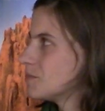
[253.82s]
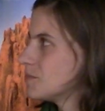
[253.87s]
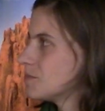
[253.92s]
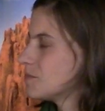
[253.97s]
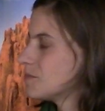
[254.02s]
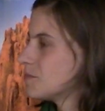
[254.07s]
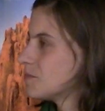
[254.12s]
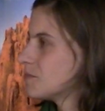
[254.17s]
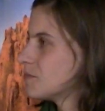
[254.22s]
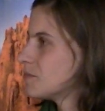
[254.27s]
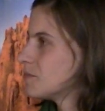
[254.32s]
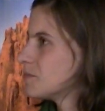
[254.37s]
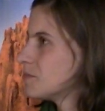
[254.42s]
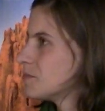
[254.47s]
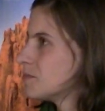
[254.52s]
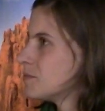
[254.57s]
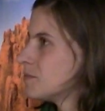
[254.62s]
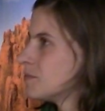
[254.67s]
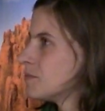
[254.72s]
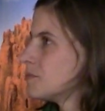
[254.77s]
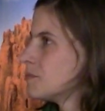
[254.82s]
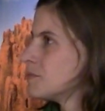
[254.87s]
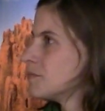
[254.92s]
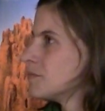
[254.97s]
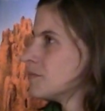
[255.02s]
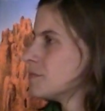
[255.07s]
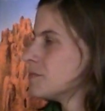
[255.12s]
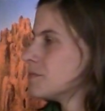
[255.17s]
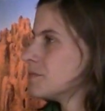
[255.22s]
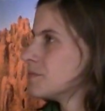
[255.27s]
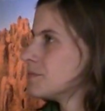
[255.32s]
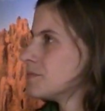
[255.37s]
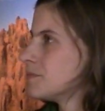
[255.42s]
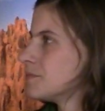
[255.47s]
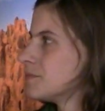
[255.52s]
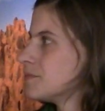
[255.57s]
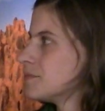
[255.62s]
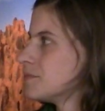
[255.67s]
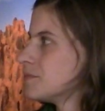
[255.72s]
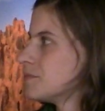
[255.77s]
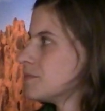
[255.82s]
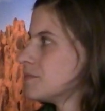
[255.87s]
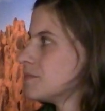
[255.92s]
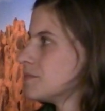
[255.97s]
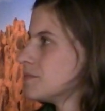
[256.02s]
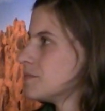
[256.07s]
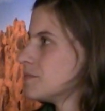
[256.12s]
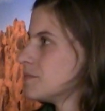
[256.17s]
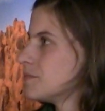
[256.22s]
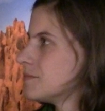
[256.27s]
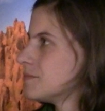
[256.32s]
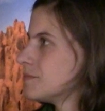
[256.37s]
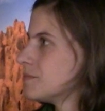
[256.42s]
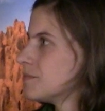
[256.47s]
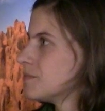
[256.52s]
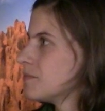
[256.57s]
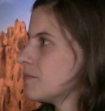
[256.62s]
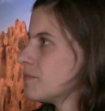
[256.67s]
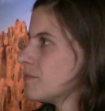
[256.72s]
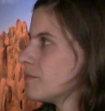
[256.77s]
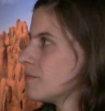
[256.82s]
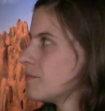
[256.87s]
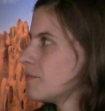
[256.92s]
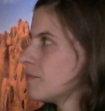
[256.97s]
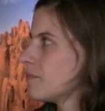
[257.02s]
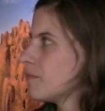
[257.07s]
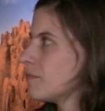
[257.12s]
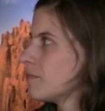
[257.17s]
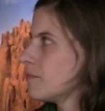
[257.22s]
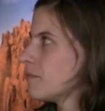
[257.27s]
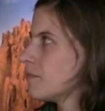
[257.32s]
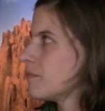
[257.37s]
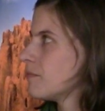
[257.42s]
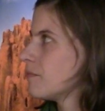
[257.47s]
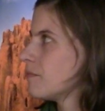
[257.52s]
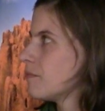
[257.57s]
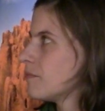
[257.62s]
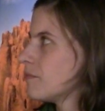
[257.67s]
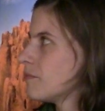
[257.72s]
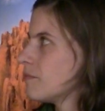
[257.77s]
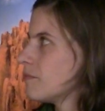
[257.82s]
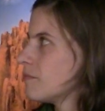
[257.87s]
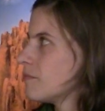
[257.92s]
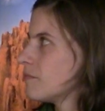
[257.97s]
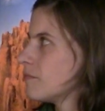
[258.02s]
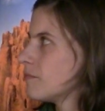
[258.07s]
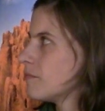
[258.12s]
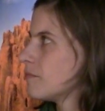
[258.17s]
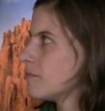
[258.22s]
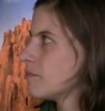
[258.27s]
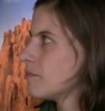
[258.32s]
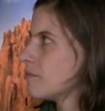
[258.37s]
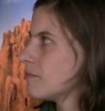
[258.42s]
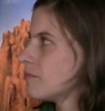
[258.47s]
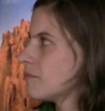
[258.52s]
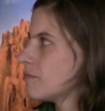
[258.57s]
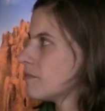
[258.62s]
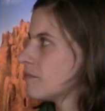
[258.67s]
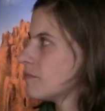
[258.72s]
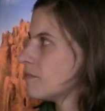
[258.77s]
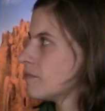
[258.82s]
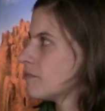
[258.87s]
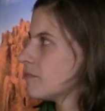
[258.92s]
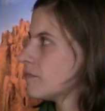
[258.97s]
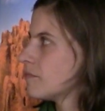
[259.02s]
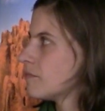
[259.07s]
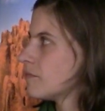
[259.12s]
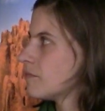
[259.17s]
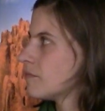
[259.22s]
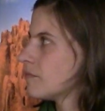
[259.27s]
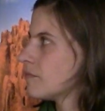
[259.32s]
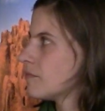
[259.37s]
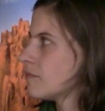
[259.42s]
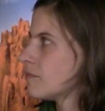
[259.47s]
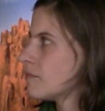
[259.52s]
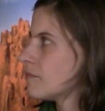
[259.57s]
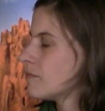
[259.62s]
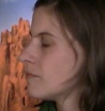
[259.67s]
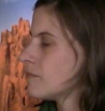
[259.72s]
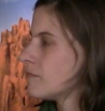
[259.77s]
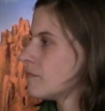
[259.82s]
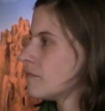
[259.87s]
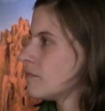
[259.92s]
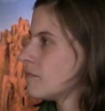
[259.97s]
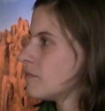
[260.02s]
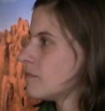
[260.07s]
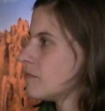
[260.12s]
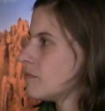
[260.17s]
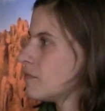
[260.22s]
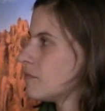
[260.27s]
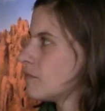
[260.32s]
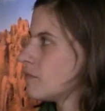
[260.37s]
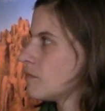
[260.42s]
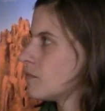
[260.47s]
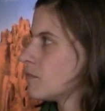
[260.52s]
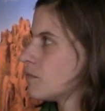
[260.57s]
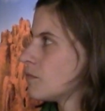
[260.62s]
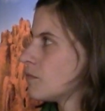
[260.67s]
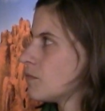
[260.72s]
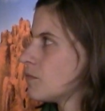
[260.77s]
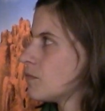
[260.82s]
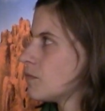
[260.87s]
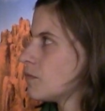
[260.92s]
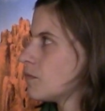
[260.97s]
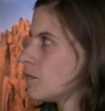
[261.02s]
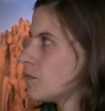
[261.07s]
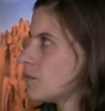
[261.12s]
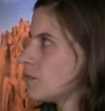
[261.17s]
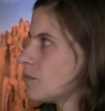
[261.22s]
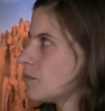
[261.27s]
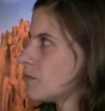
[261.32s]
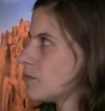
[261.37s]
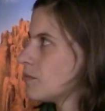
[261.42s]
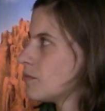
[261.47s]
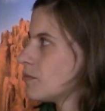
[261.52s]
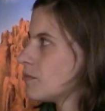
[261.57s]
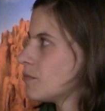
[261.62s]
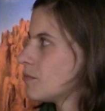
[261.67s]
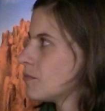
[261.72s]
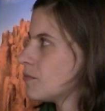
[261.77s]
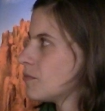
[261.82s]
[no speech]